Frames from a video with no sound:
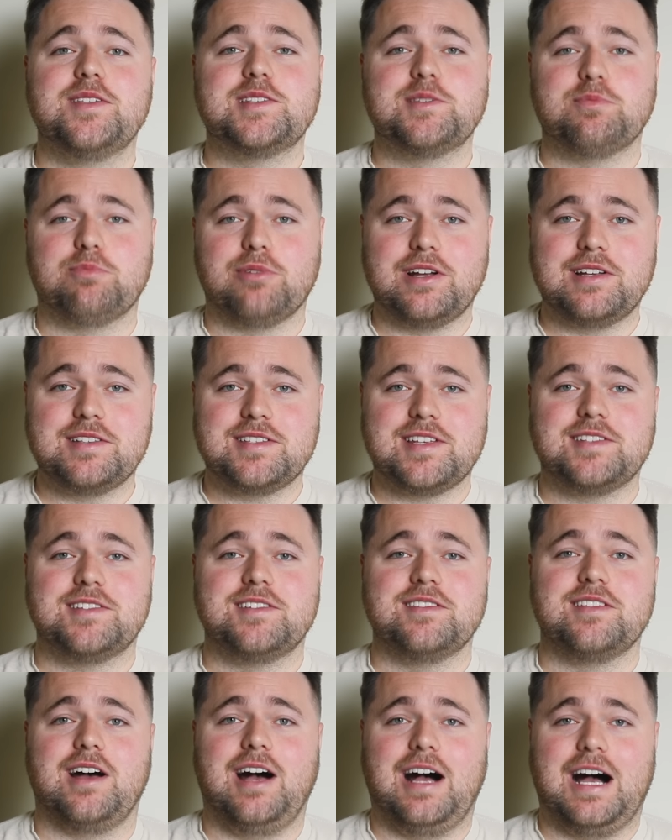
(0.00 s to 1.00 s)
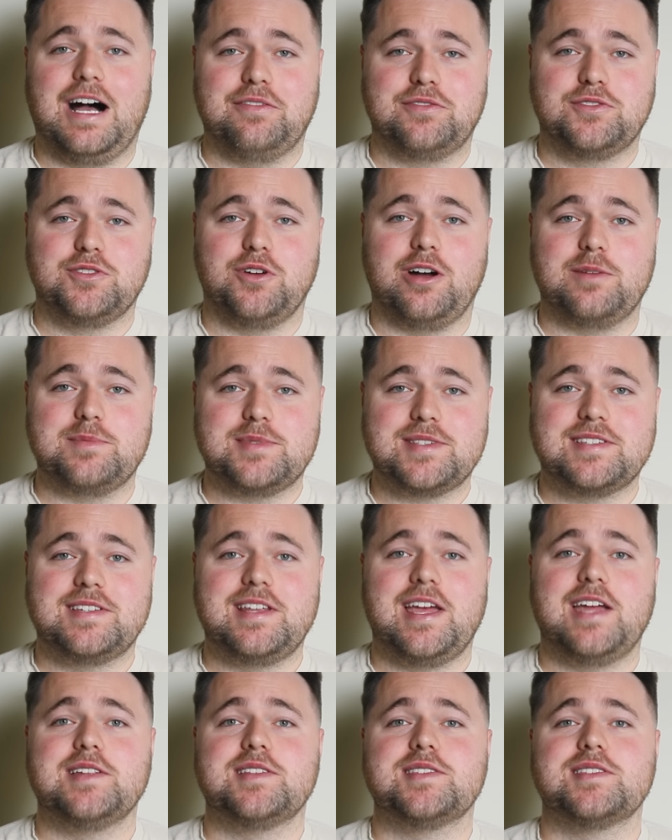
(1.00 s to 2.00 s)
This brings us to the halftime
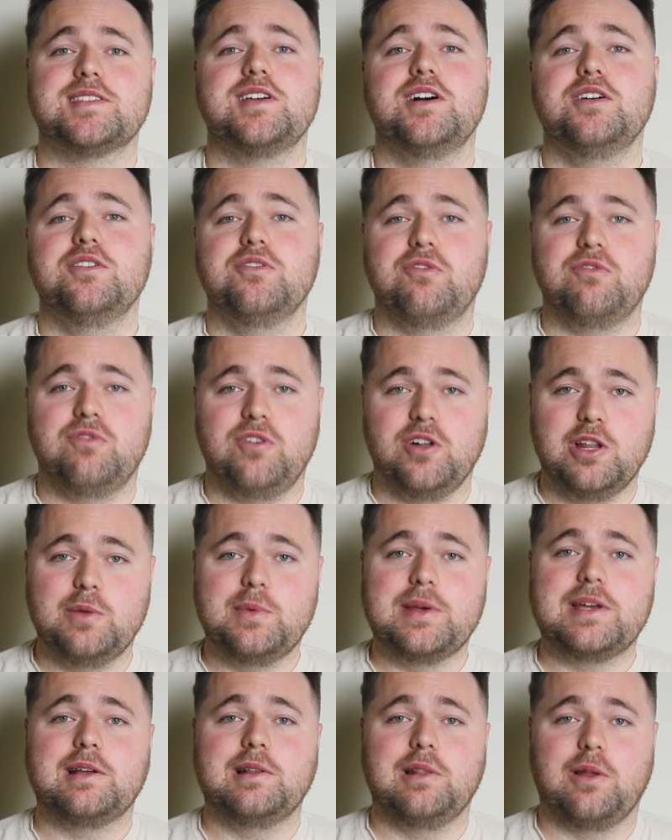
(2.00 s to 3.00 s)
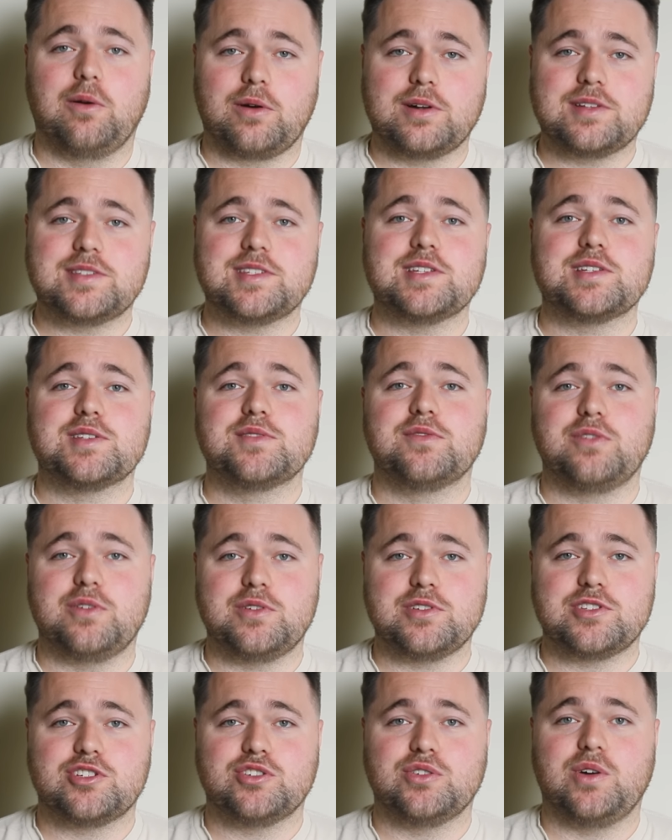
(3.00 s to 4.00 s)
stats following Lawrence's
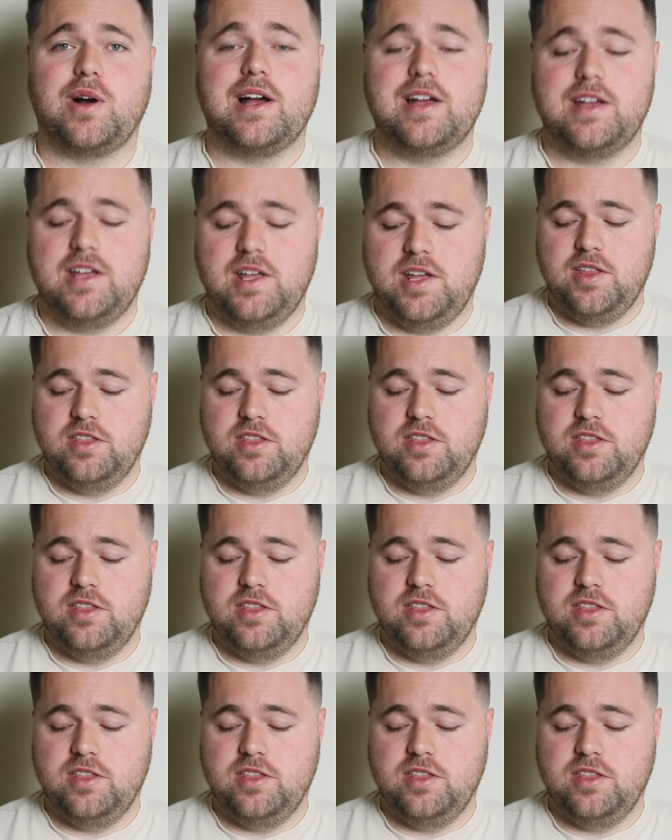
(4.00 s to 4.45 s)
first try.